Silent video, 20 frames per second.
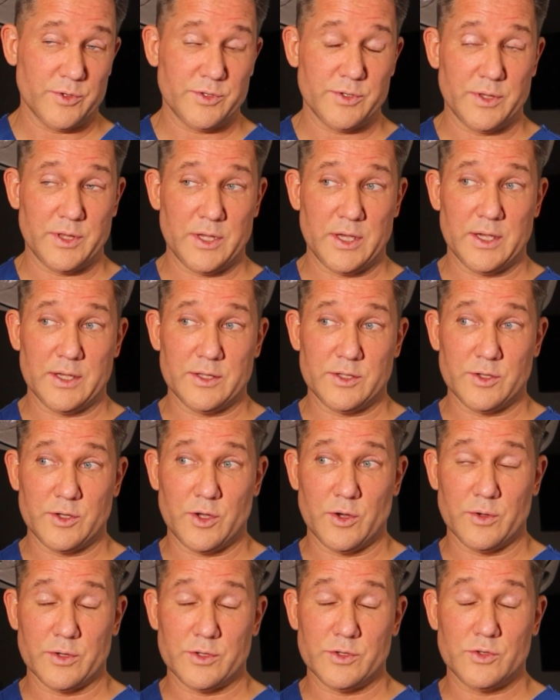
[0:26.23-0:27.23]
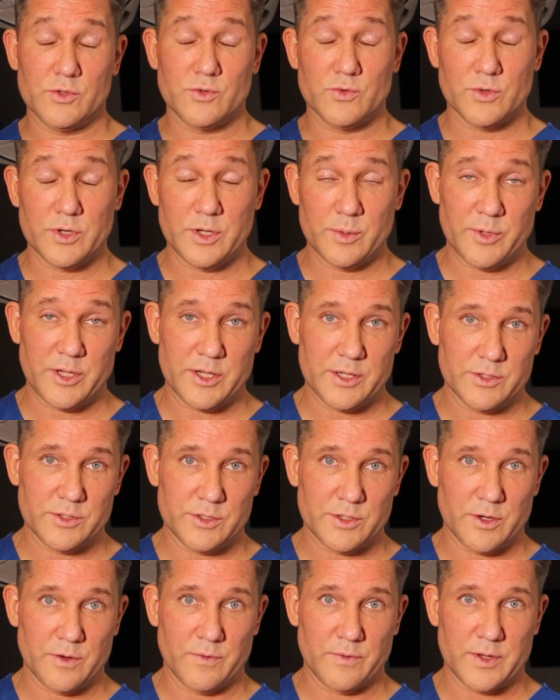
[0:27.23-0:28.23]
should think to go extremely
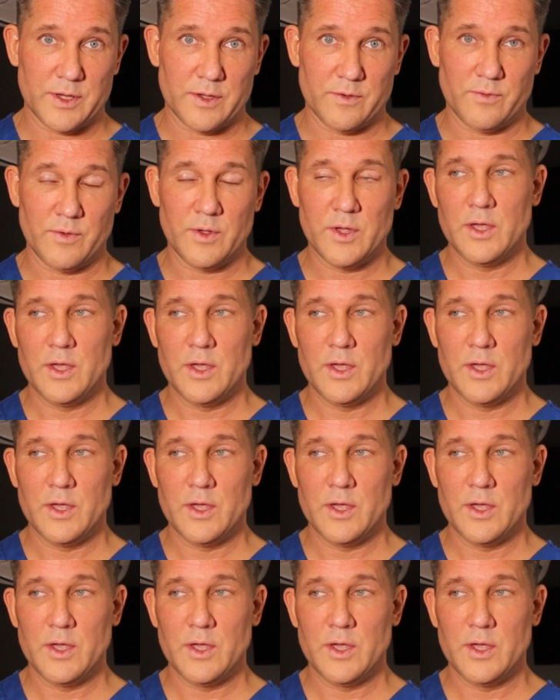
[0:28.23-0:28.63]
conservative.